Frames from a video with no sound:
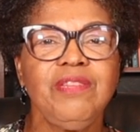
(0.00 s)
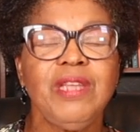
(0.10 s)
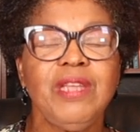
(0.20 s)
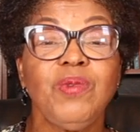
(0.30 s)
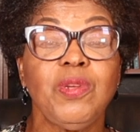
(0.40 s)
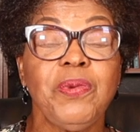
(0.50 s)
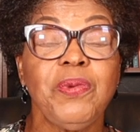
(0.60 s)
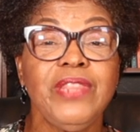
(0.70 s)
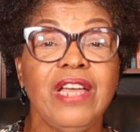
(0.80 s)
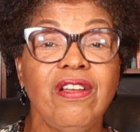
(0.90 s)
you might want to
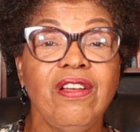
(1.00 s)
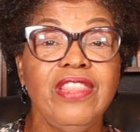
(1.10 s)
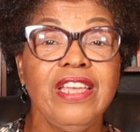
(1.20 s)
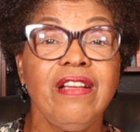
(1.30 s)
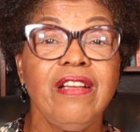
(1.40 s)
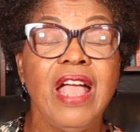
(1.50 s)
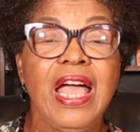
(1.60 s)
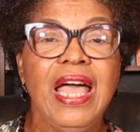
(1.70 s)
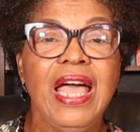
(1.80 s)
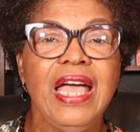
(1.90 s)
put that on there
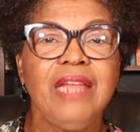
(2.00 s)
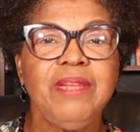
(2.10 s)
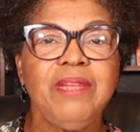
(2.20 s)
and